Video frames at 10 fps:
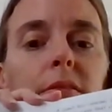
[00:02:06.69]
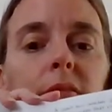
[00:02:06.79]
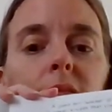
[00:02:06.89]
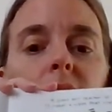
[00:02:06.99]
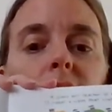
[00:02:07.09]

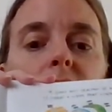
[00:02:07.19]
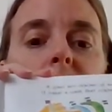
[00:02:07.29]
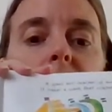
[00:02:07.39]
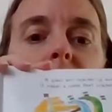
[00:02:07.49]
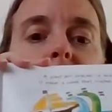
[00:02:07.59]

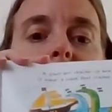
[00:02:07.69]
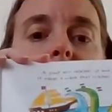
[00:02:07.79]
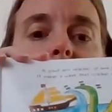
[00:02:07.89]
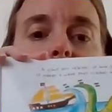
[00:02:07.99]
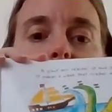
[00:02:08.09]

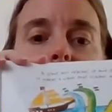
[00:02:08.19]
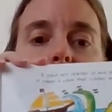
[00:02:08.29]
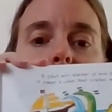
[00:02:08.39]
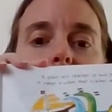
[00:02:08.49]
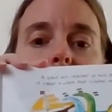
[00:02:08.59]

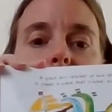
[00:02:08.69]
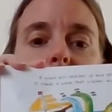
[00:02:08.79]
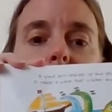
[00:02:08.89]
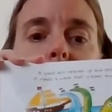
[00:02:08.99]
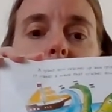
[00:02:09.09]

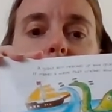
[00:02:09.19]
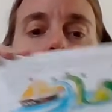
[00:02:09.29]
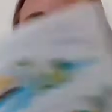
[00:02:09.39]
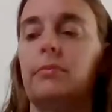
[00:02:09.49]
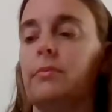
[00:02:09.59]

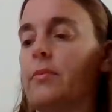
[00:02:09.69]
[no speech]